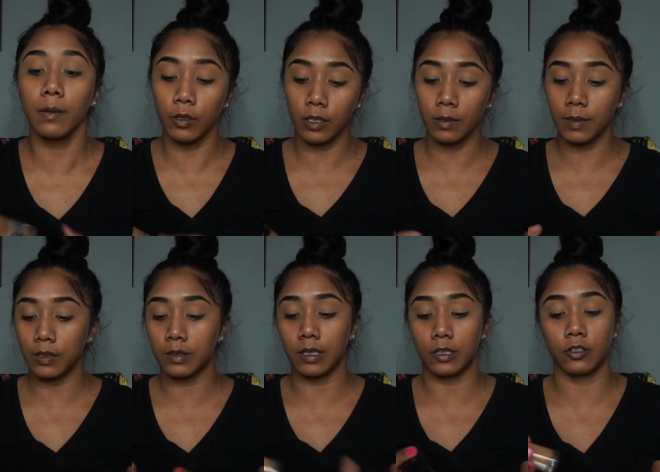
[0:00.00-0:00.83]
I'm going to be
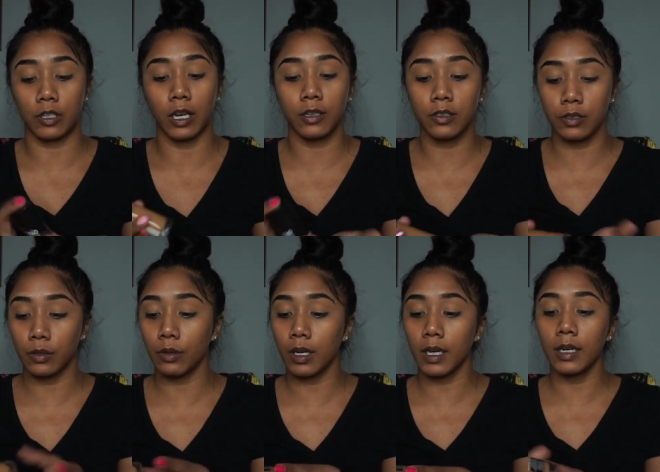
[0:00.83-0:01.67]
using a
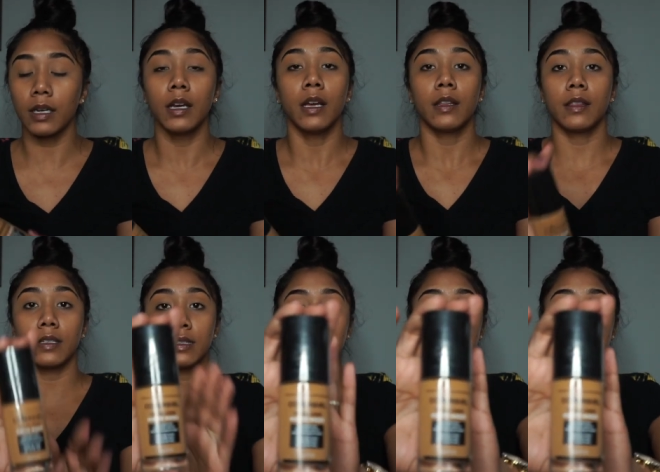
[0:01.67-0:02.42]
drugstore. This